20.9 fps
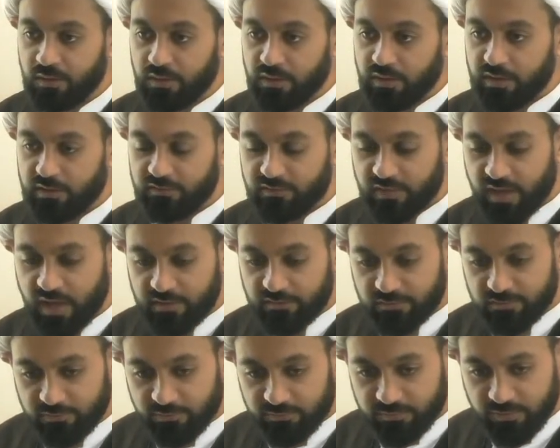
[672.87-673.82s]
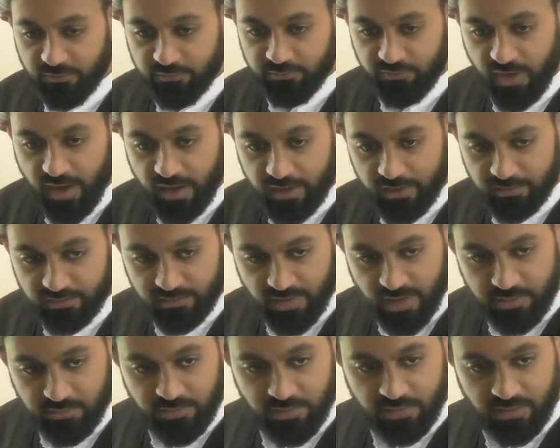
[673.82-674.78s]
It's as if the fires
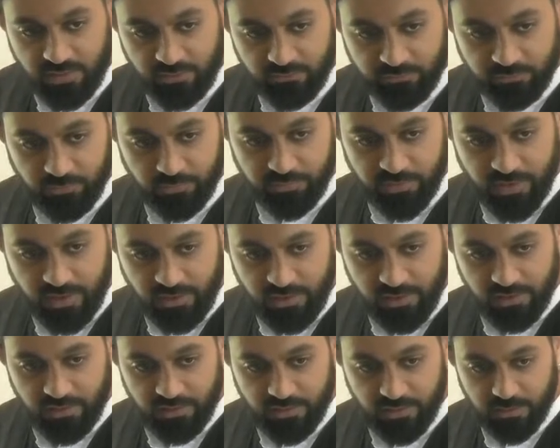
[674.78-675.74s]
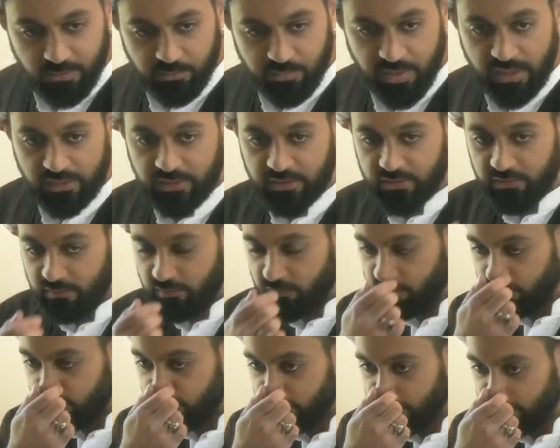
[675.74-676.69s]
emanate from their
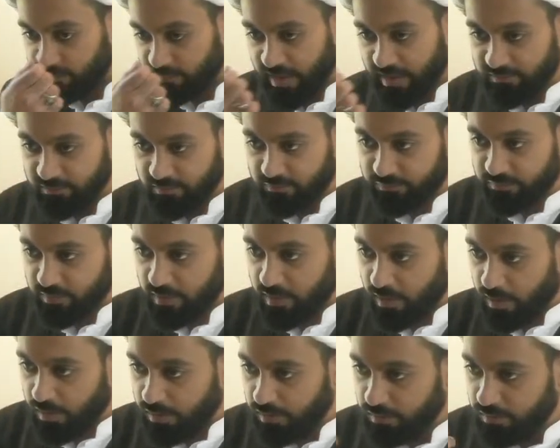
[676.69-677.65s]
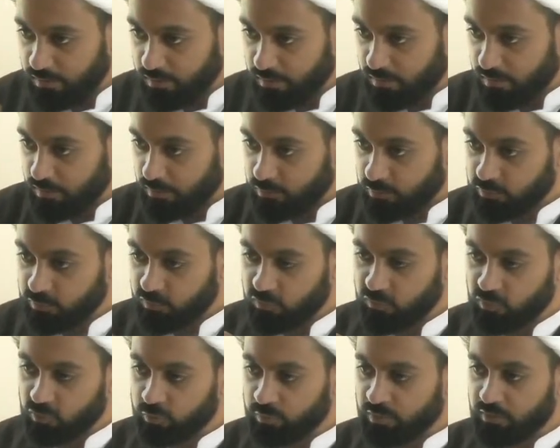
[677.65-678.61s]
bellies. It's as if they are
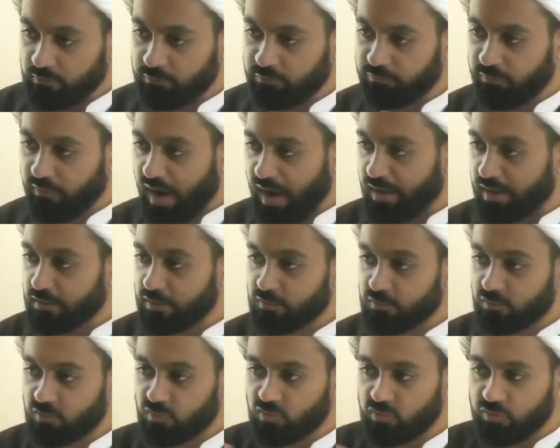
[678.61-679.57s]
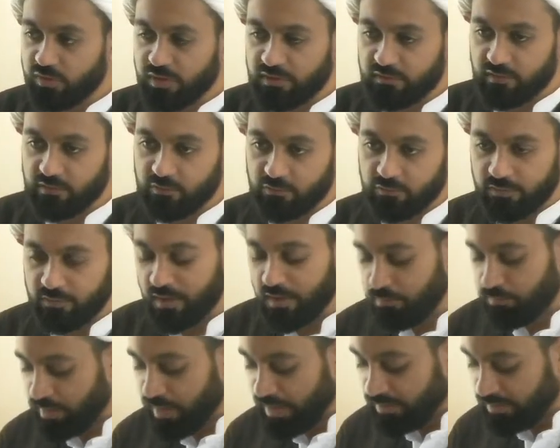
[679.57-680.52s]
consuming fires straight into their
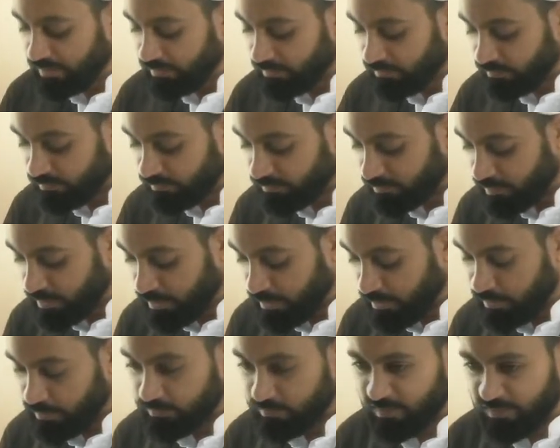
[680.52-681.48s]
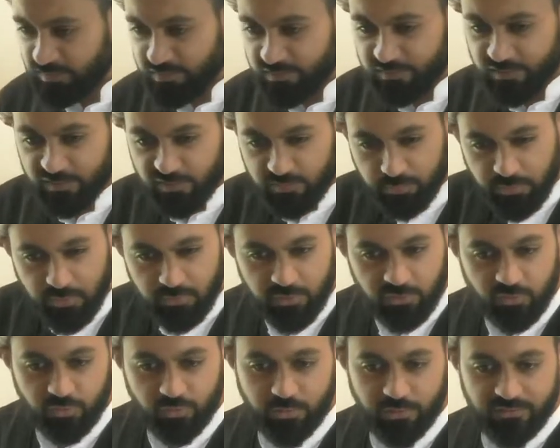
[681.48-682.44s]
bellies. This is a
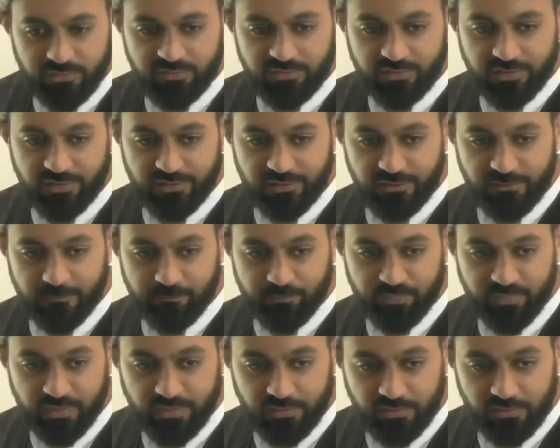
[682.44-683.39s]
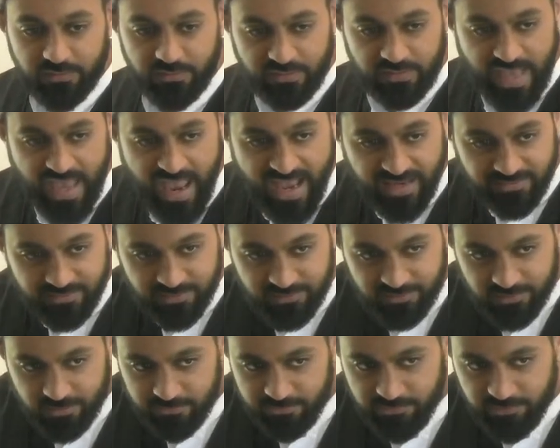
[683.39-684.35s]
spiritual sin. The act
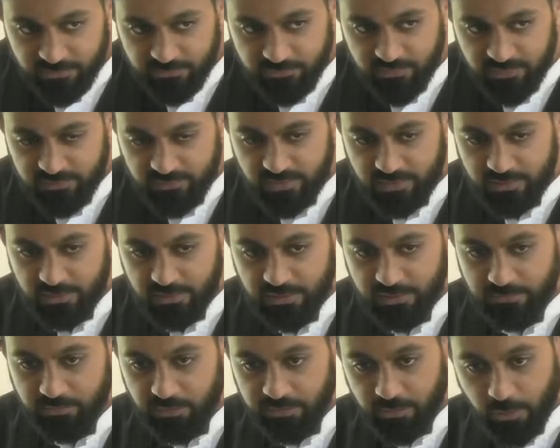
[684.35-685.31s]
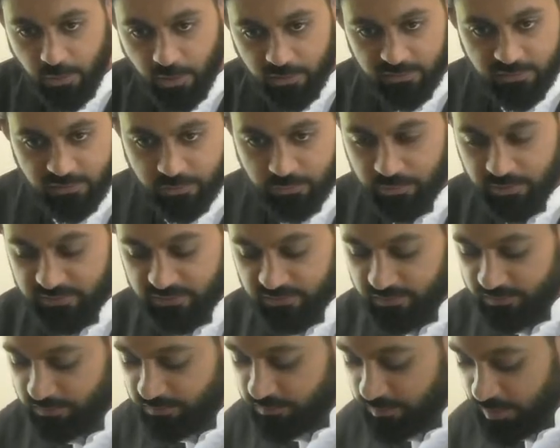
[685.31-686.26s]
itself is physical, but the
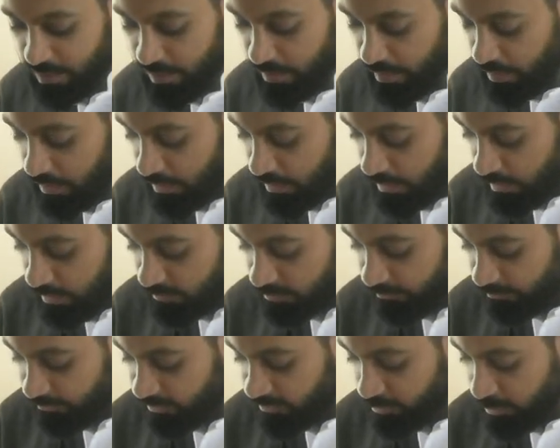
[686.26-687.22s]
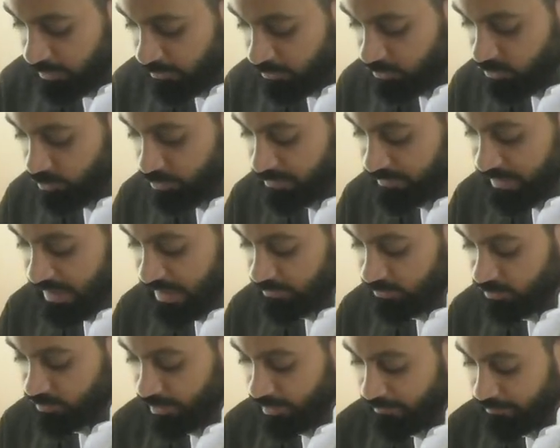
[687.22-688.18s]
consequences is of a spiritual
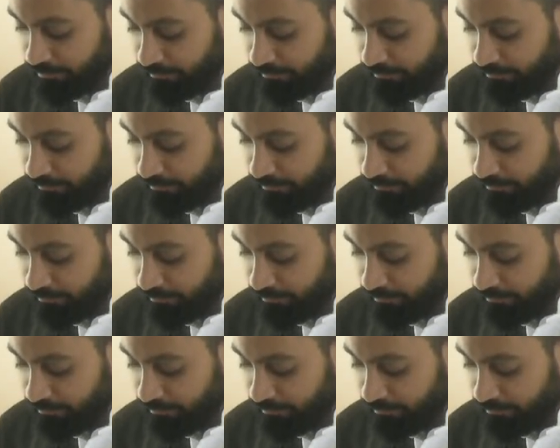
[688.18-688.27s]
nature.